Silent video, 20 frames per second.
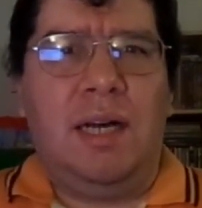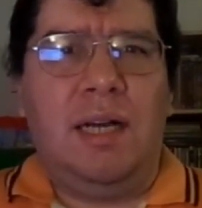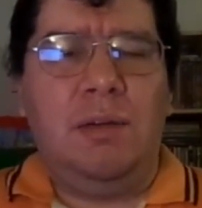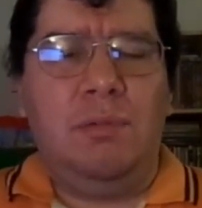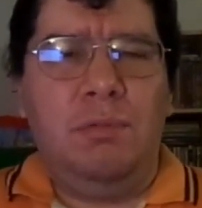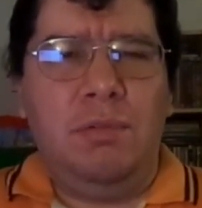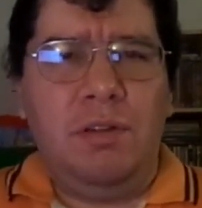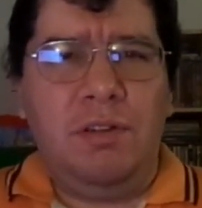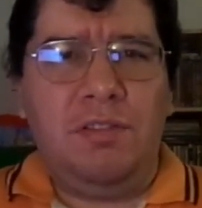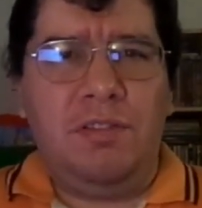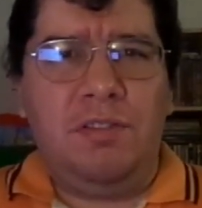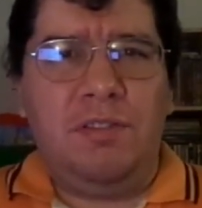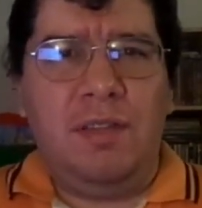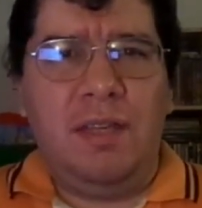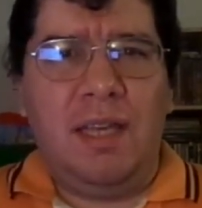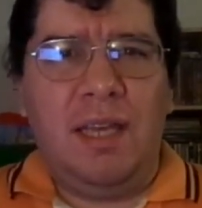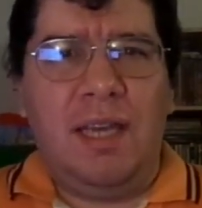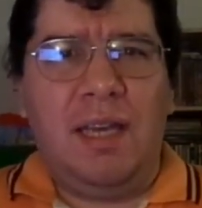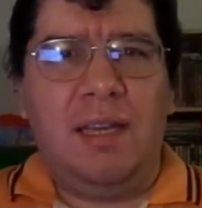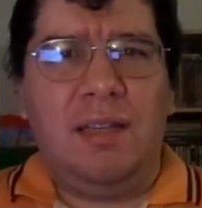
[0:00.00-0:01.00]
I wish
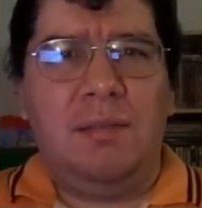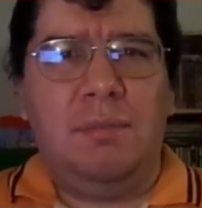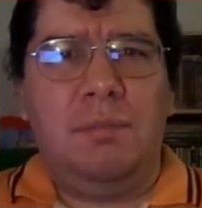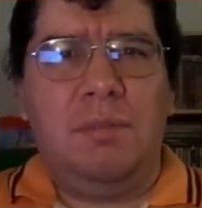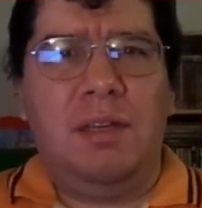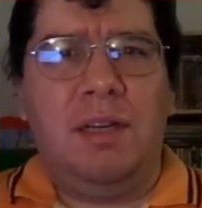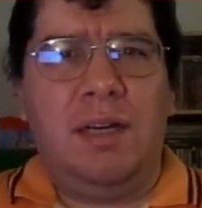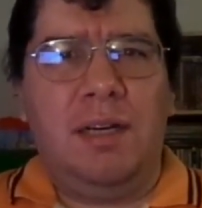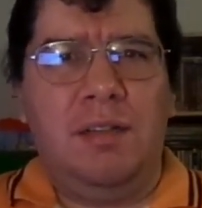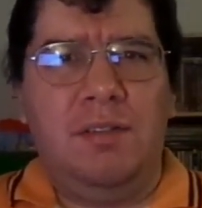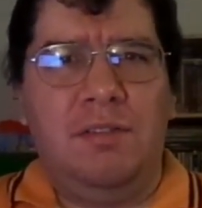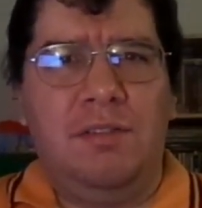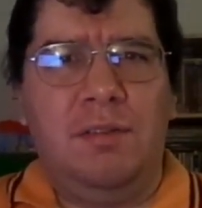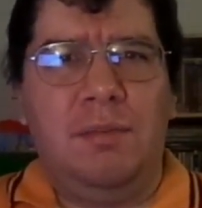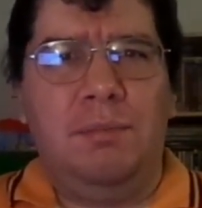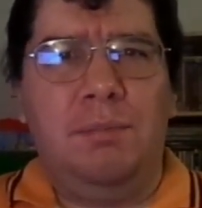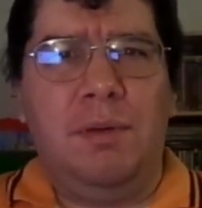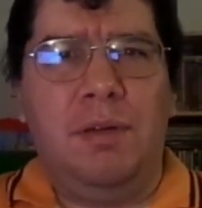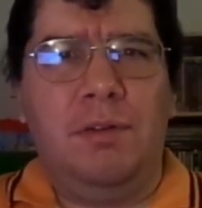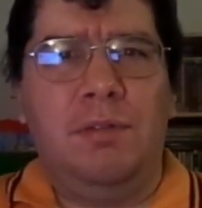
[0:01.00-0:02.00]
they had gotten
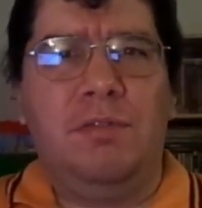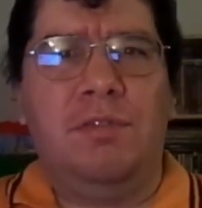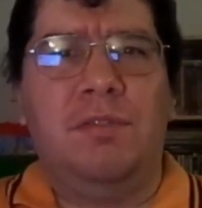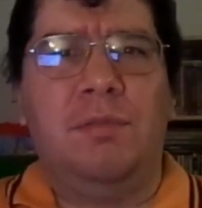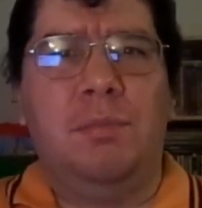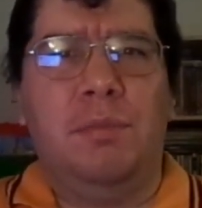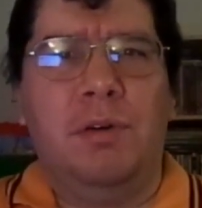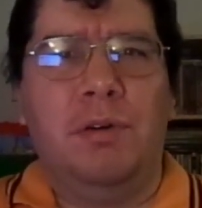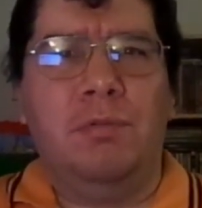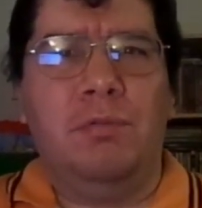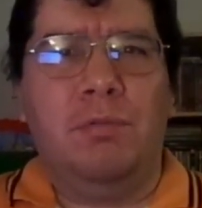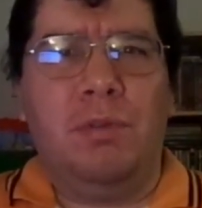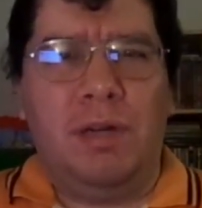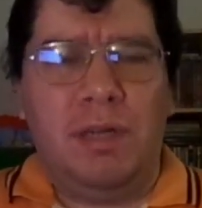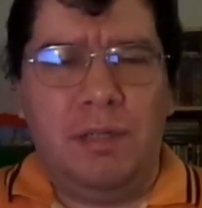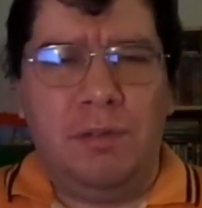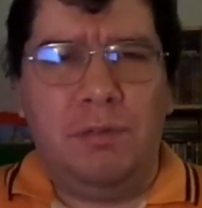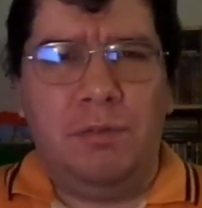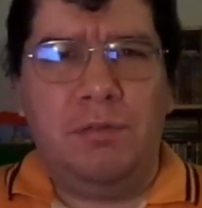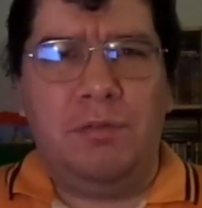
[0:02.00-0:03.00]
some better smart
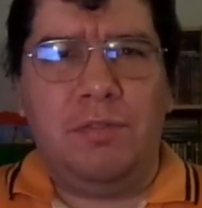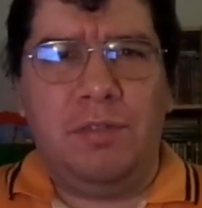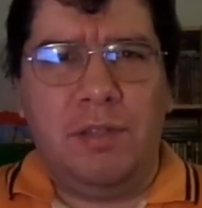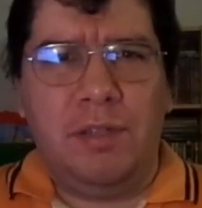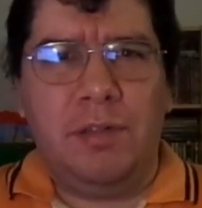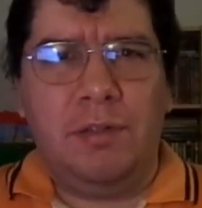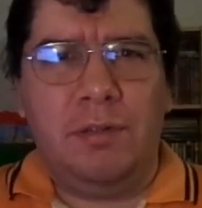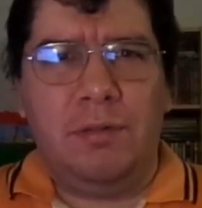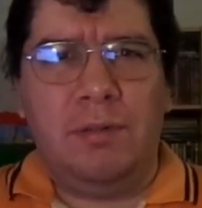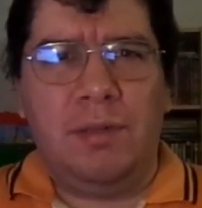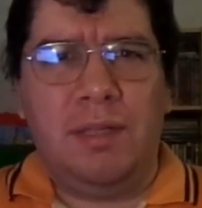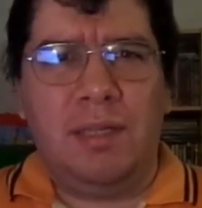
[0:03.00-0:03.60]
writers here.